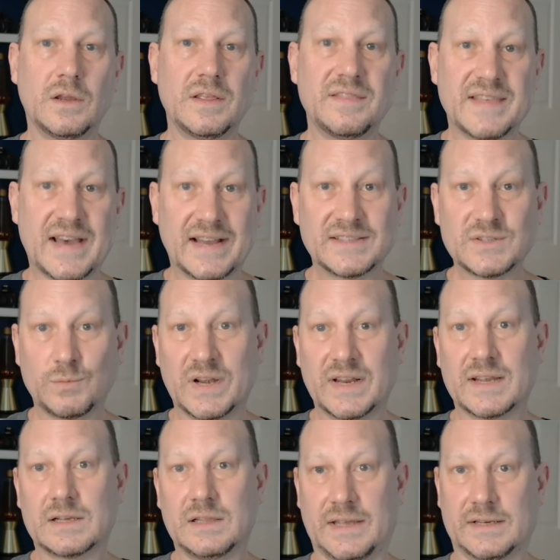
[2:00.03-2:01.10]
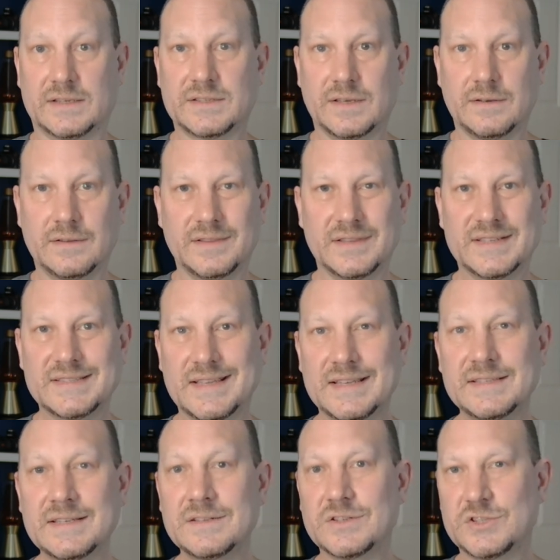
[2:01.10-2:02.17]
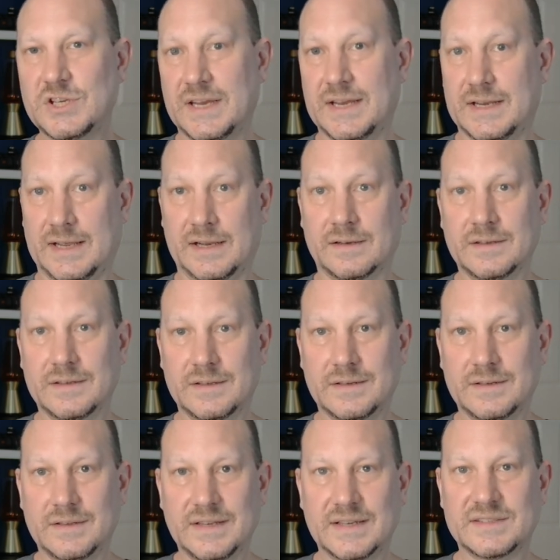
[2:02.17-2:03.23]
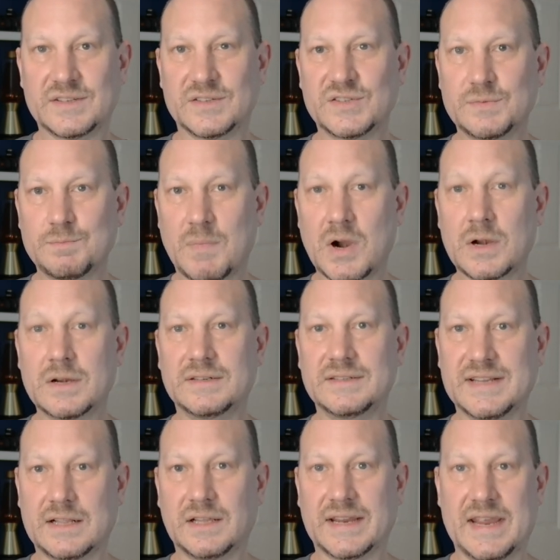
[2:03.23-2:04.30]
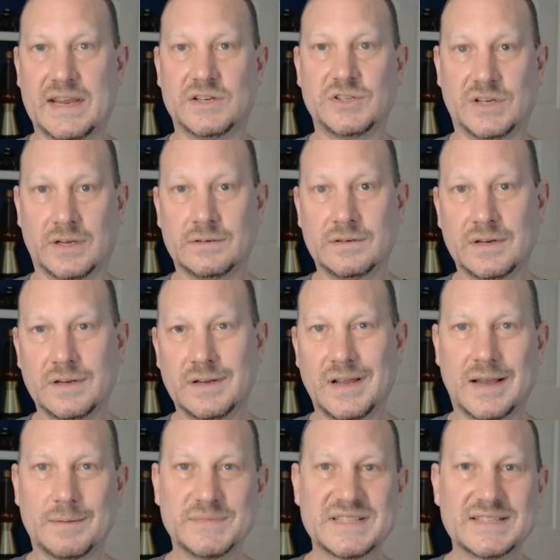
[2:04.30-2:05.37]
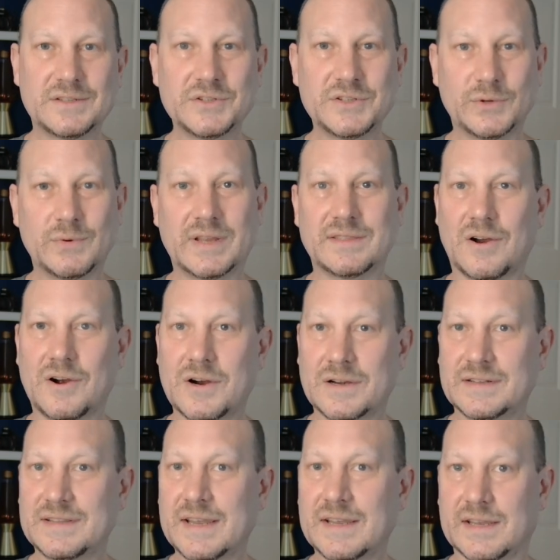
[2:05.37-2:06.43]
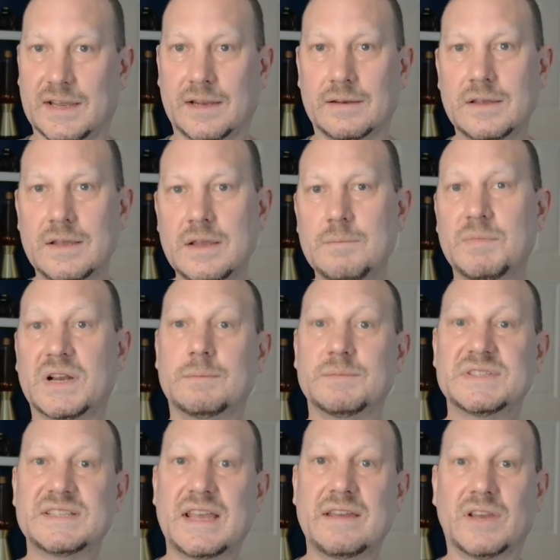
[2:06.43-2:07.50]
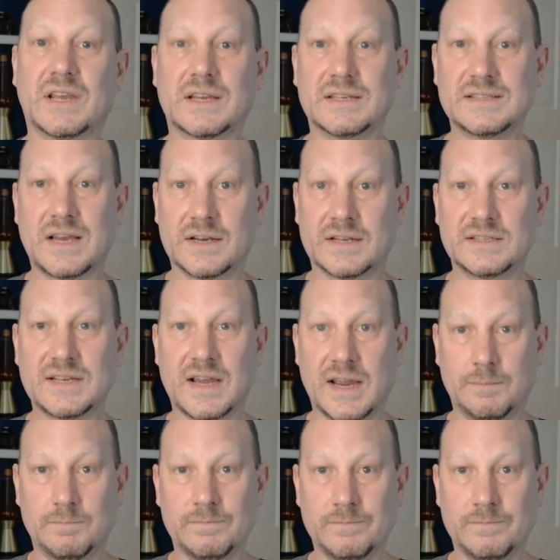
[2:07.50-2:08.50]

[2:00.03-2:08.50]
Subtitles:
That's when it clicked. This isn't cheating, it's a smart delegation. I'm still doing the hard thinking, but I'm saving a ton of time.